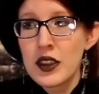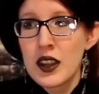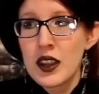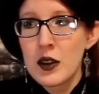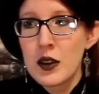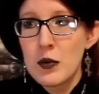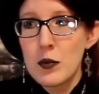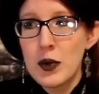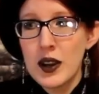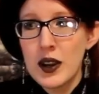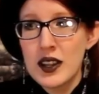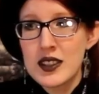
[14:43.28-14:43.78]

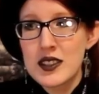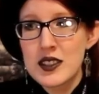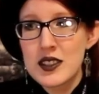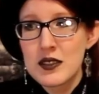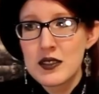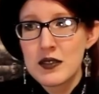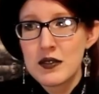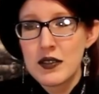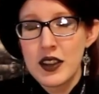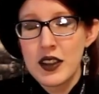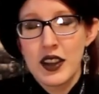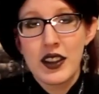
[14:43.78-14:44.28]
But
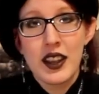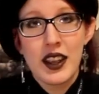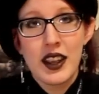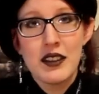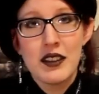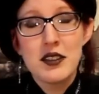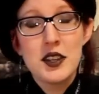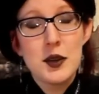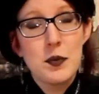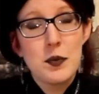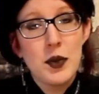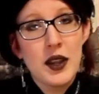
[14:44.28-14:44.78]
again,
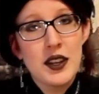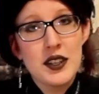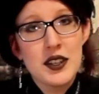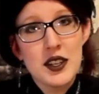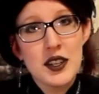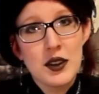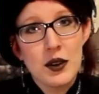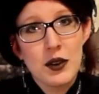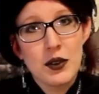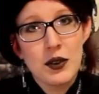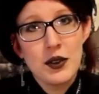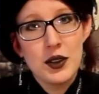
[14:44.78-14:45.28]
depending
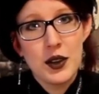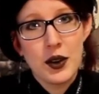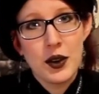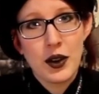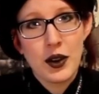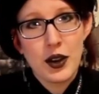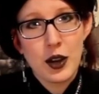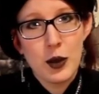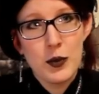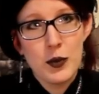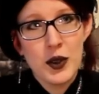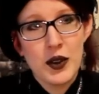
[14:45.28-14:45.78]
on your
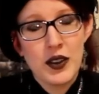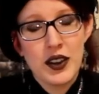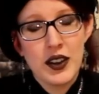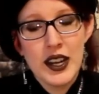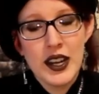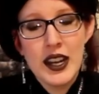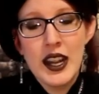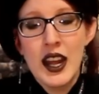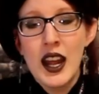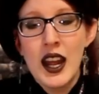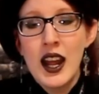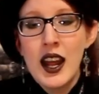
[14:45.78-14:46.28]

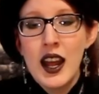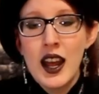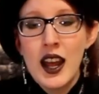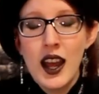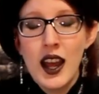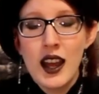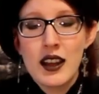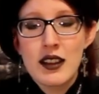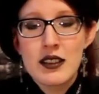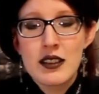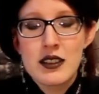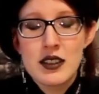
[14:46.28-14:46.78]
community,
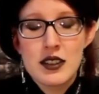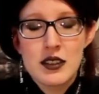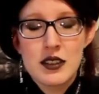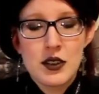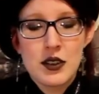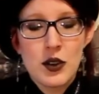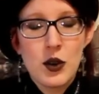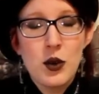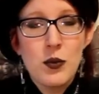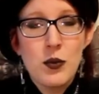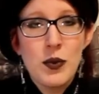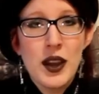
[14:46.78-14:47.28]
and
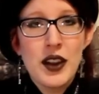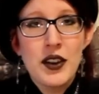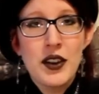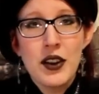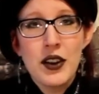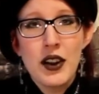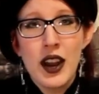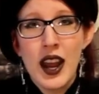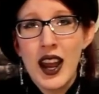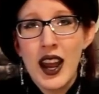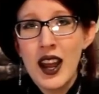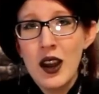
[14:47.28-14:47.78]
no matter
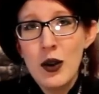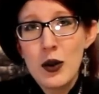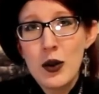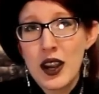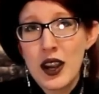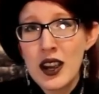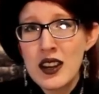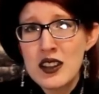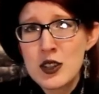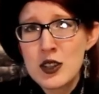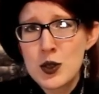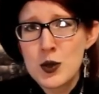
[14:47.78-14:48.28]
how
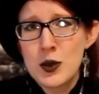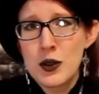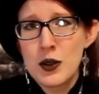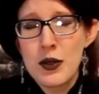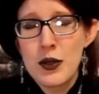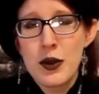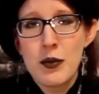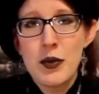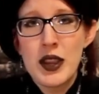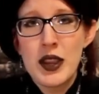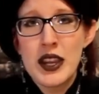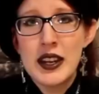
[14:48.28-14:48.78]
casual the
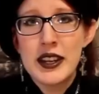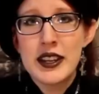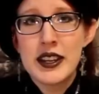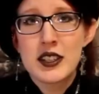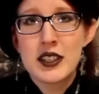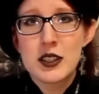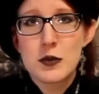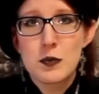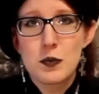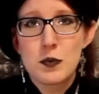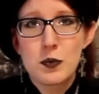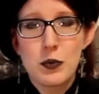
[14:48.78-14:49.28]
meet
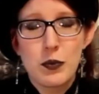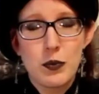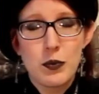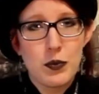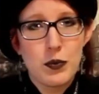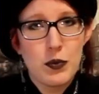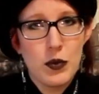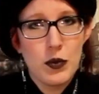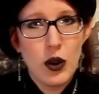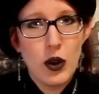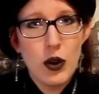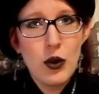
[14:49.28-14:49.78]
is,
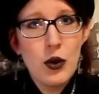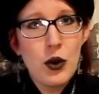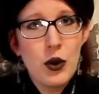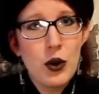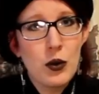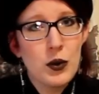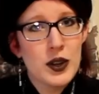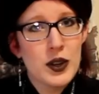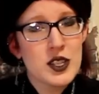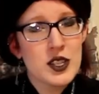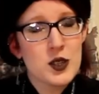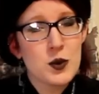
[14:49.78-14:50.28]

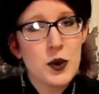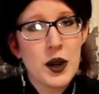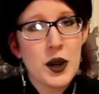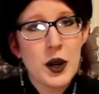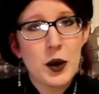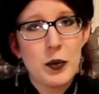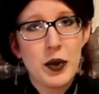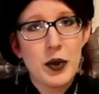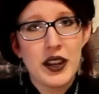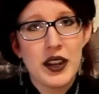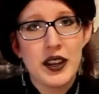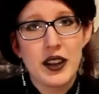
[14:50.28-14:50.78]
always wear a
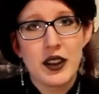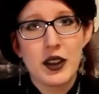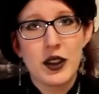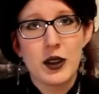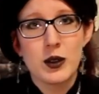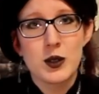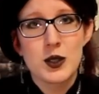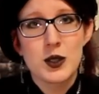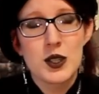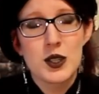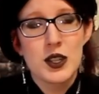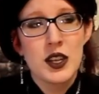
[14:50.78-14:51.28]

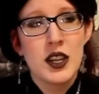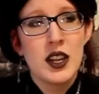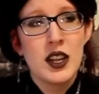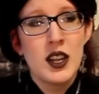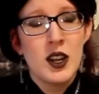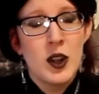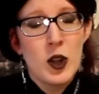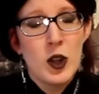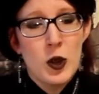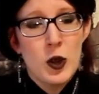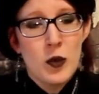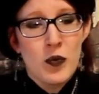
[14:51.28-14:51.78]
petticoat.
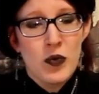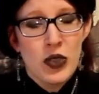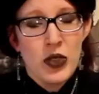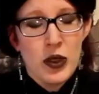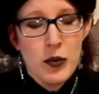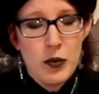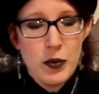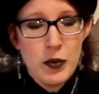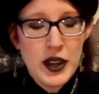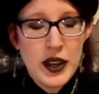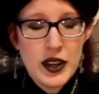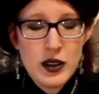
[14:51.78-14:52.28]

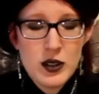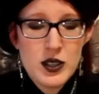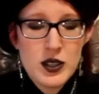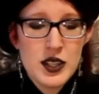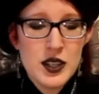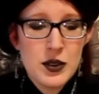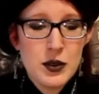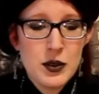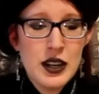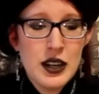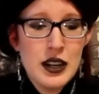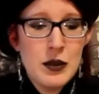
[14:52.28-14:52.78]
Because it
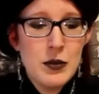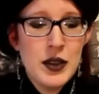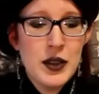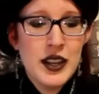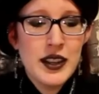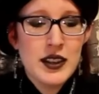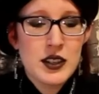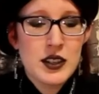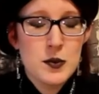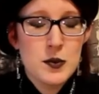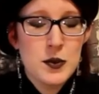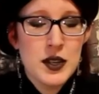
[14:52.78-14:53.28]
really
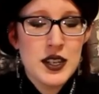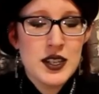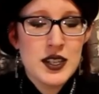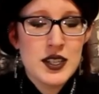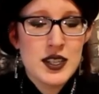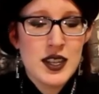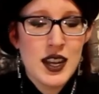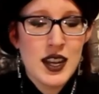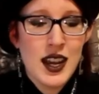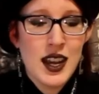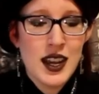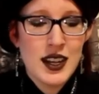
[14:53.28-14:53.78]
makes me
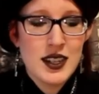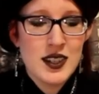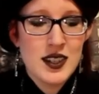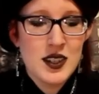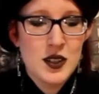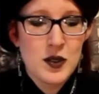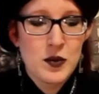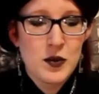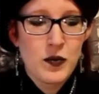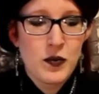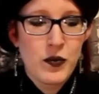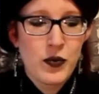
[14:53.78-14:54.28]
sad
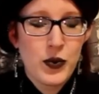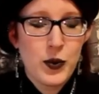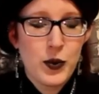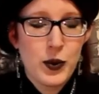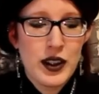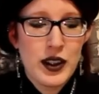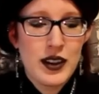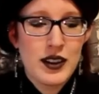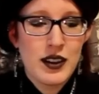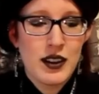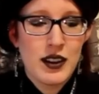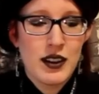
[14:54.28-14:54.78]

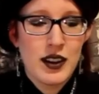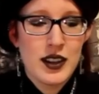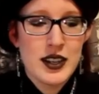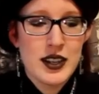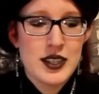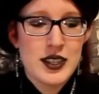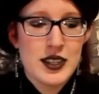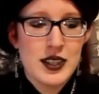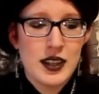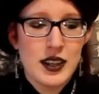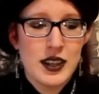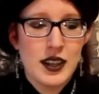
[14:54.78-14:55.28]
when I
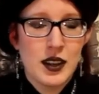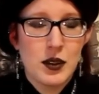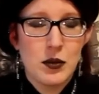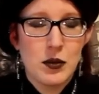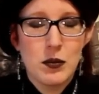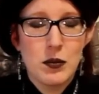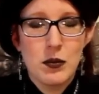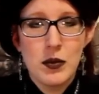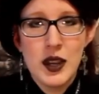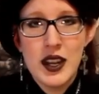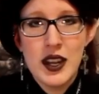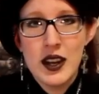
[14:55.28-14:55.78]
see
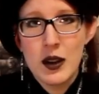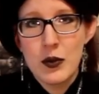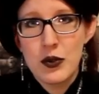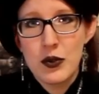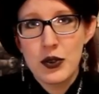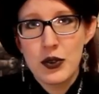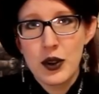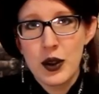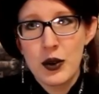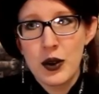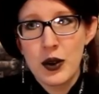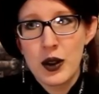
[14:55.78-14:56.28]
meetup
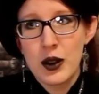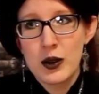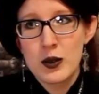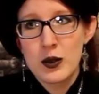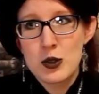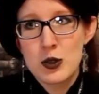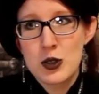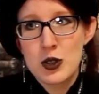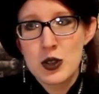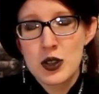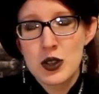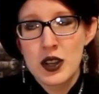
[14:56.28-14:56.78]

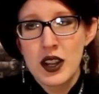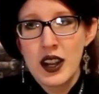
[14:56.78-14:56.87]
photos